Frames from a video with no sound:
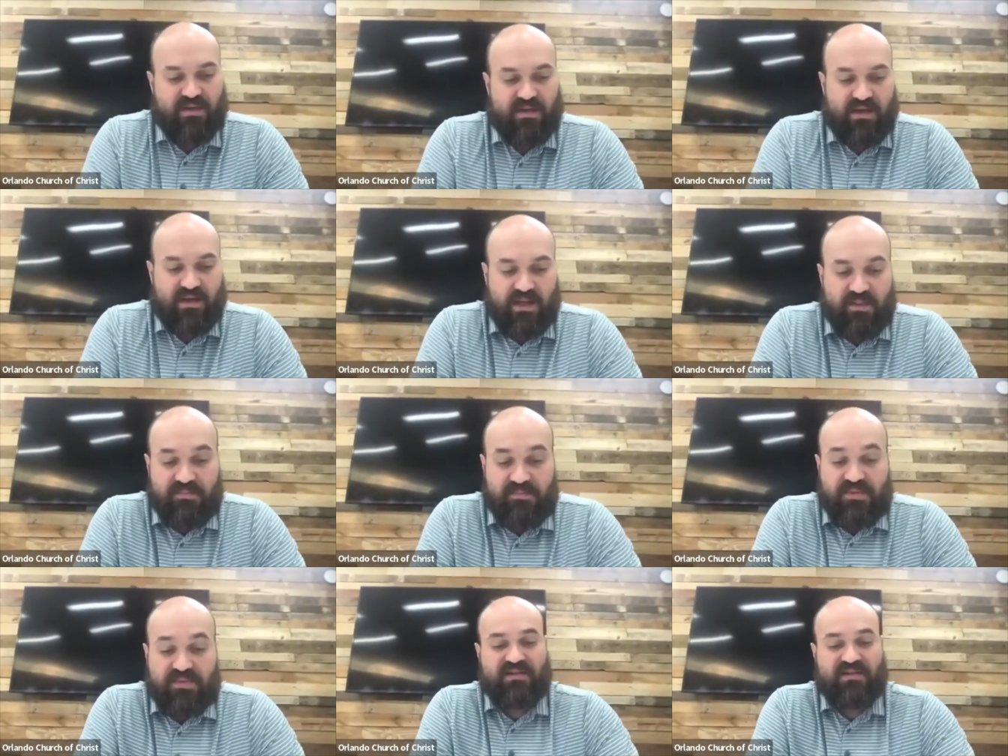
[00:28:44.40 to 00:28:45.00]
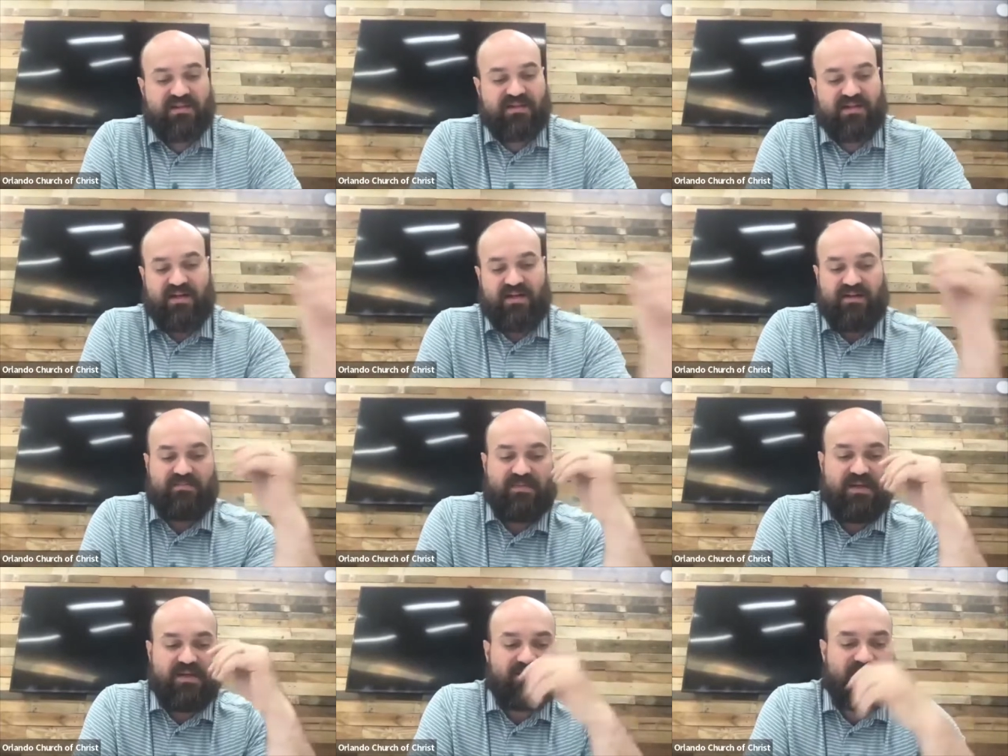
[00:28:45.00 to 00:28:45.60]
and being the kind
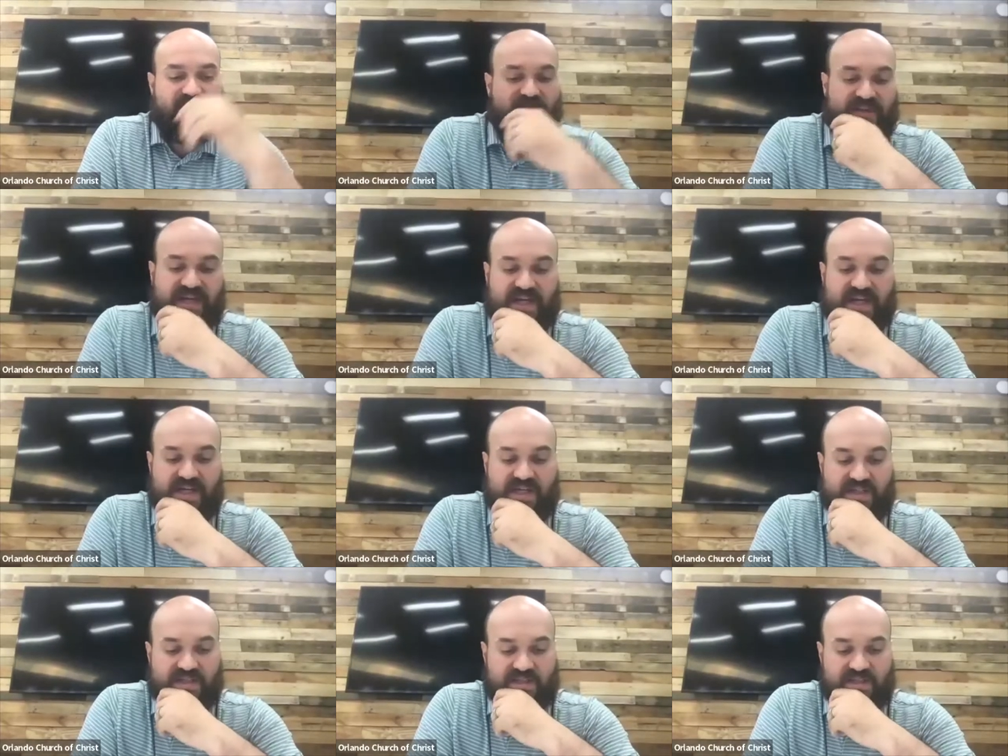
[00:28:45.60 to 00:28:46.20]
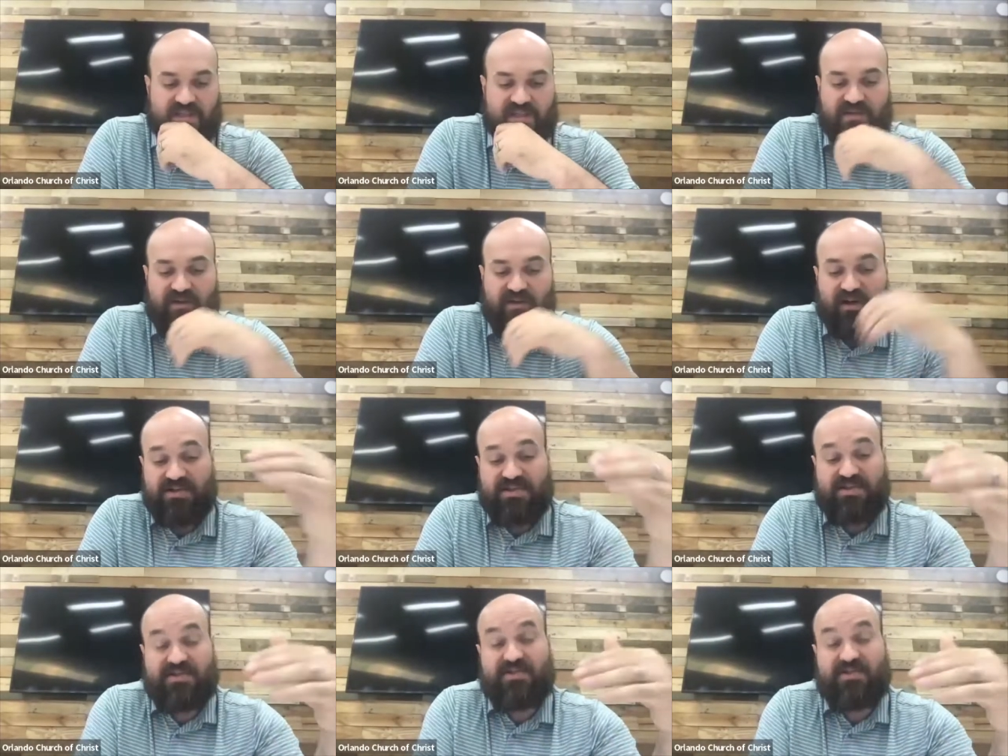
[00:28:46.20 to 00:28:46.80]
of people that can
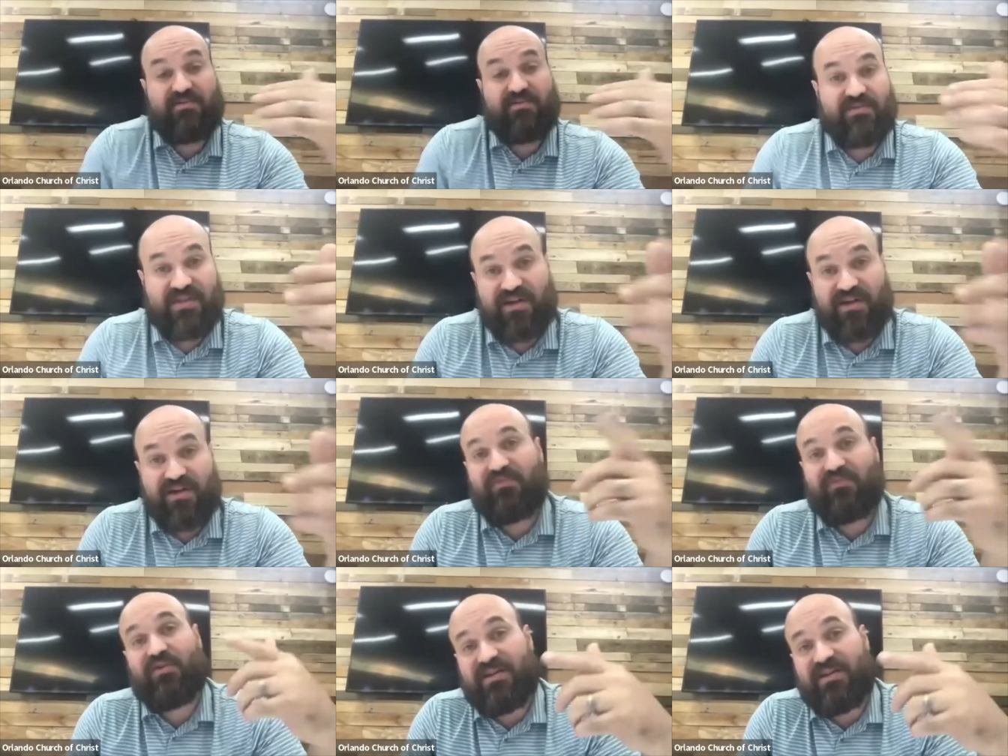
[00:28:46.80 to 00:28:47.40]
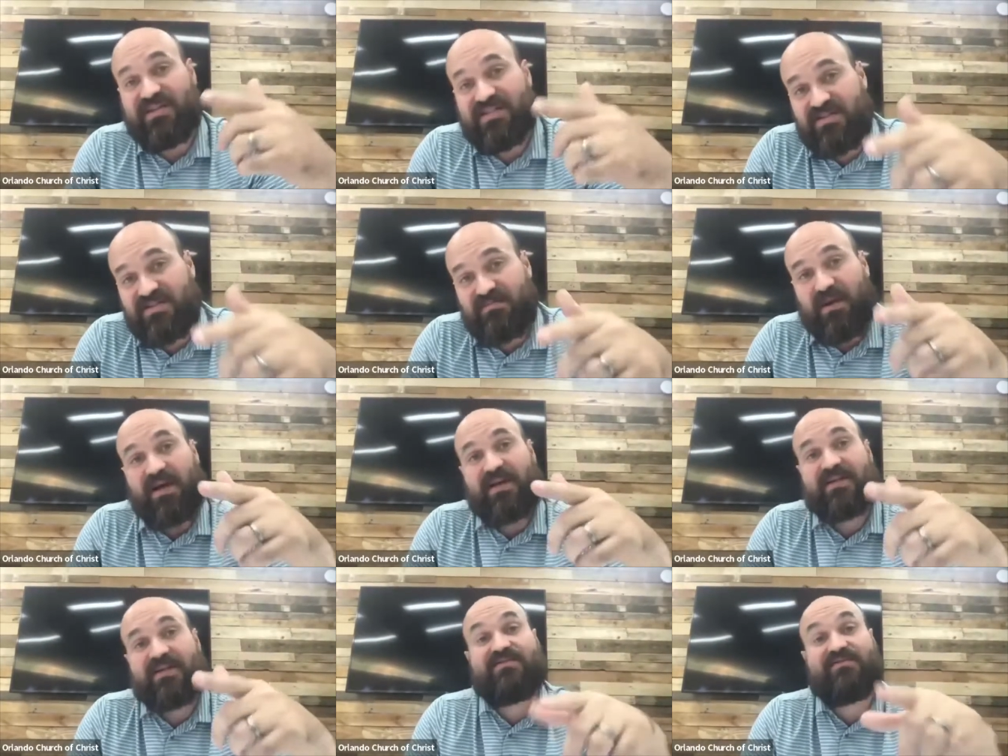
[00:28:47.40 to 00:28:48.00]
also therefore
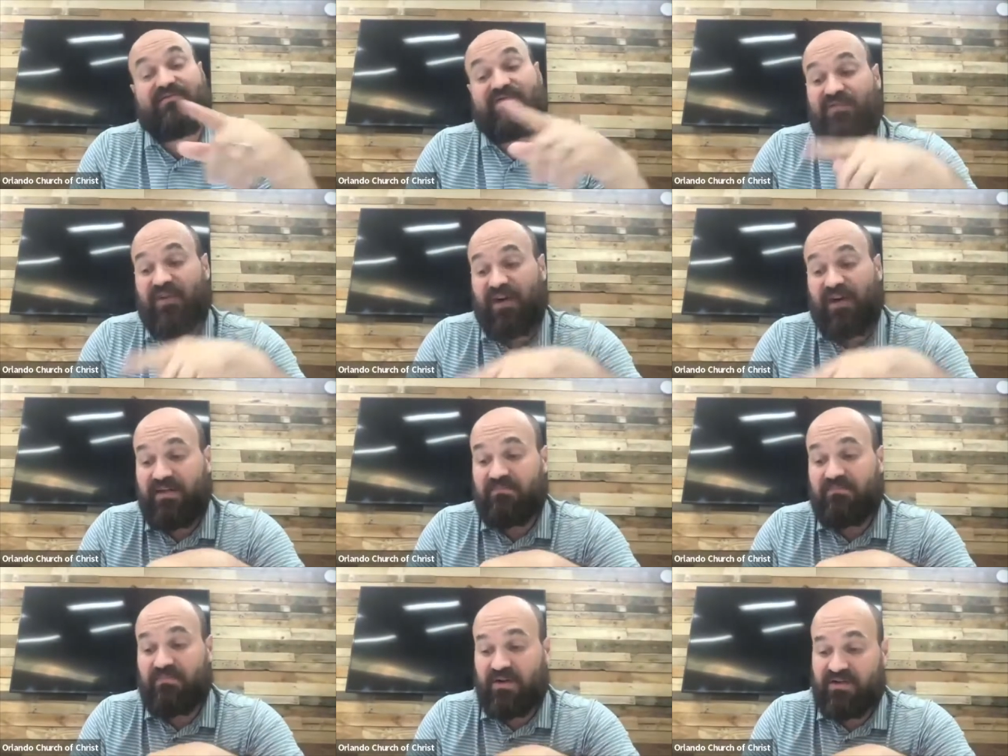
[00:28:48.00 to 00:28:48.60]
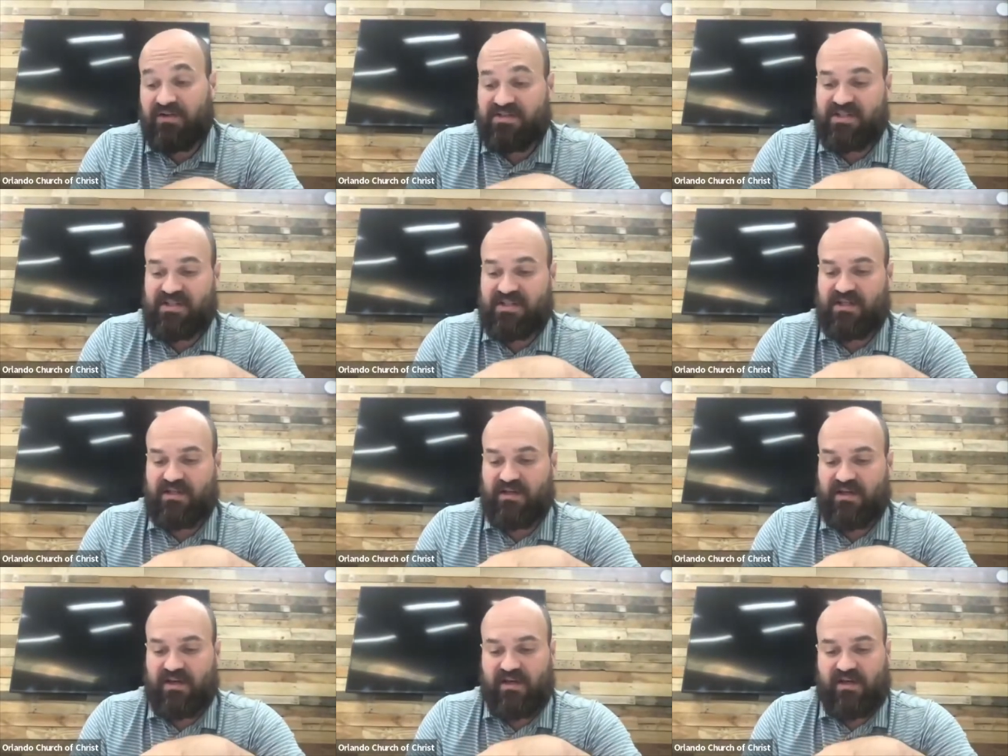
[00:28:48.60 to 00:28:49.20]
expect to find
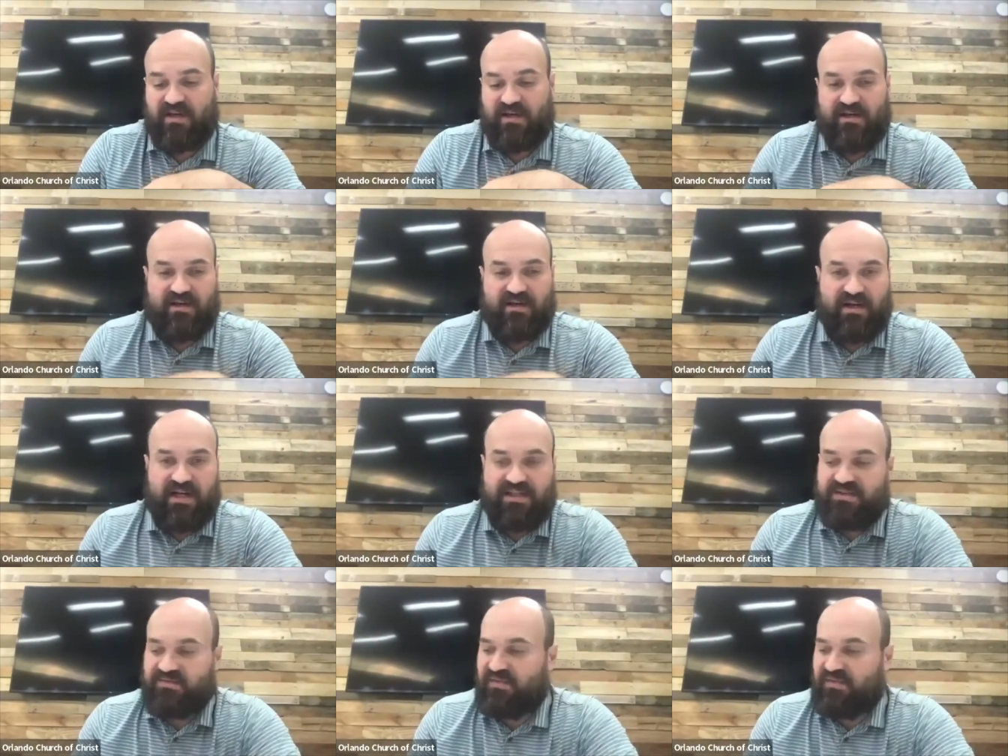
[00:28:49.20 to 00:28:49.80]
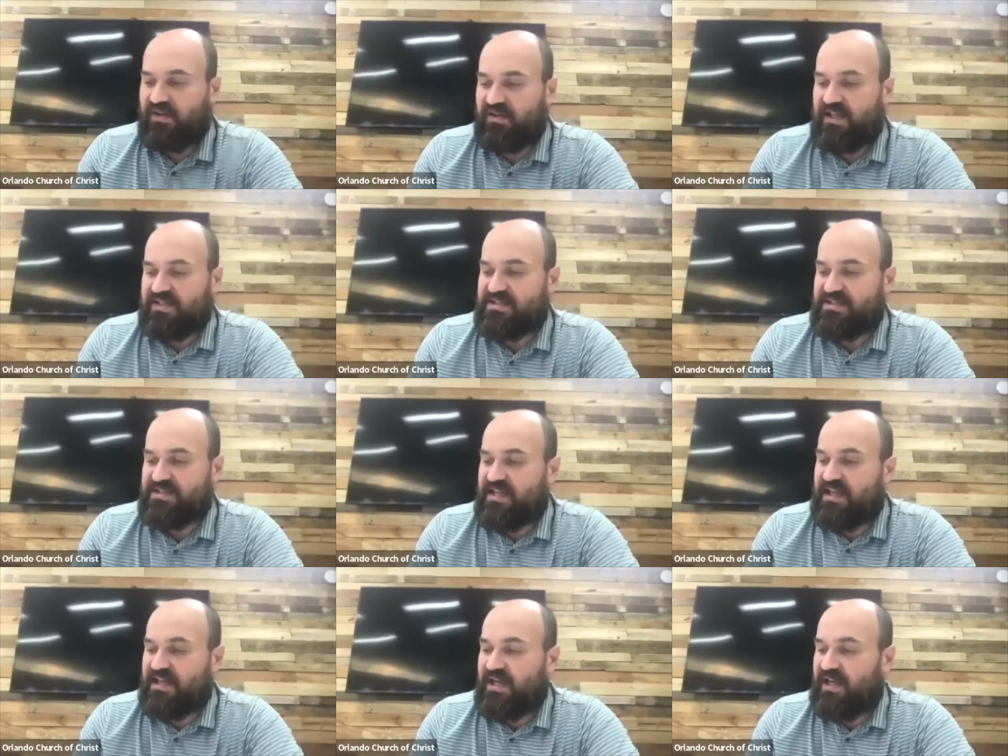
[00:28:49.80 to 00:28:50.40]
mercy at the very
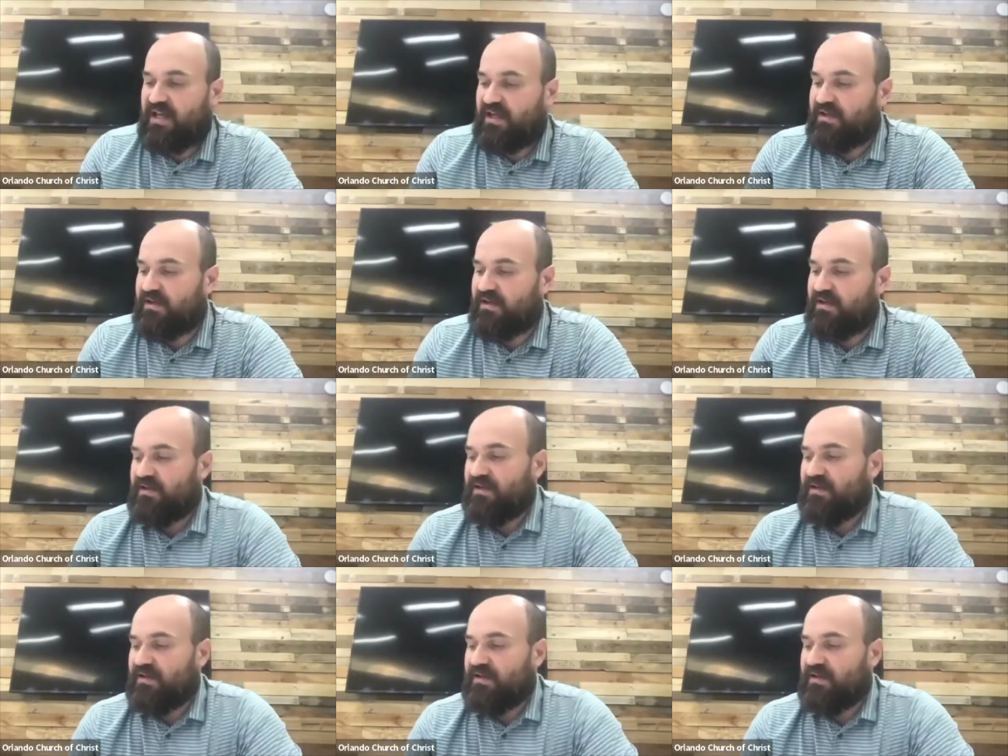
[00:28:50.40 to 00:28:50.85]
last day,